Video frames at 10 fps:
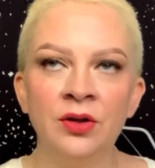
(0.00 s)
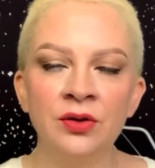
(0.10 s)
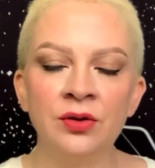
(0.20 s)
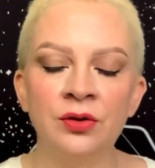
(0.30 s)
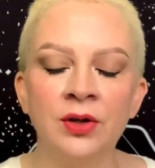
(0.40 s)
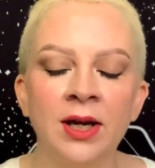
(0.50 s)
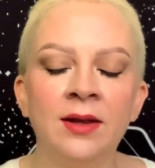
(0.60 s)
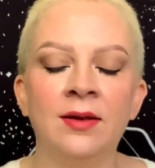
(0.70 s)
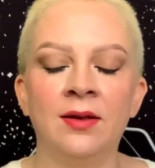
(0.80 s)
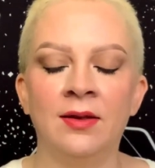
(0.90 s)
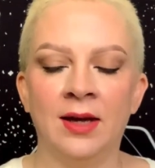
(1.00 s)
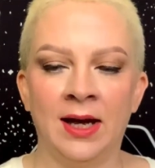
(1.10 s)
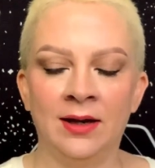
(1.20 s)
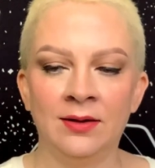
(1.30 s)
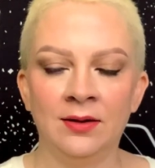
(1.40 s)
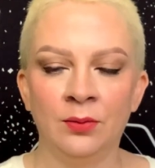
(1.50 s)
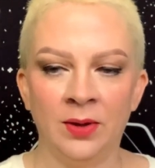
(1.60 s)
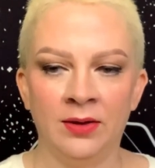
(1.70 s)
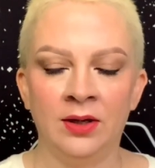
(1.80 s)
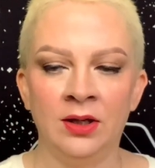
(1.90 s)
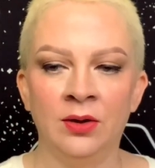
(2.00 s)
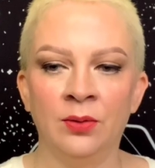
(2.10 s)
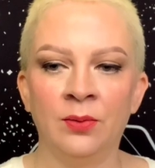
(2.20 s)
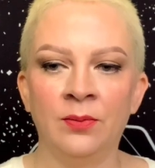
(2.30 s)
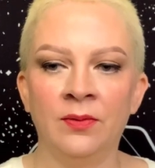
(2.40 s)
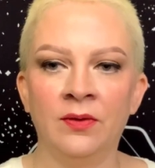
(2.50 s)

strengthen that within you,